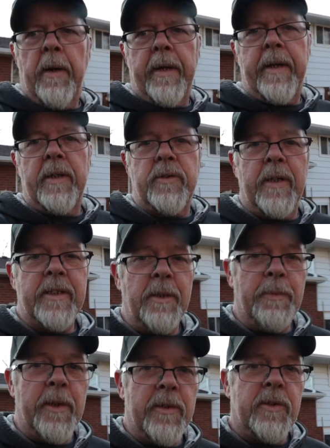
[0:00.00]
All right, guys, so that's
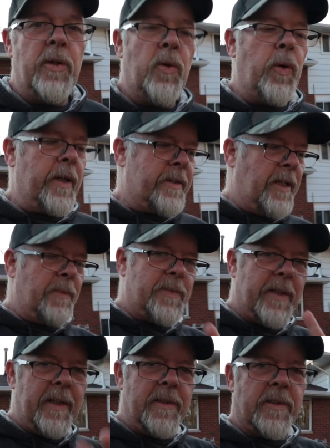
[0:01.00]
going to be your two quick
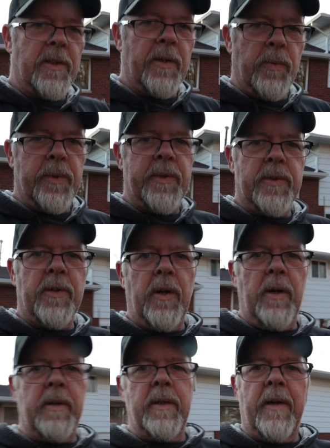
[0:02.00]
tips to getting started with your
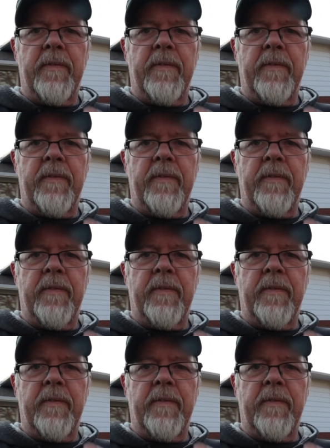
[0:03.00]
dog.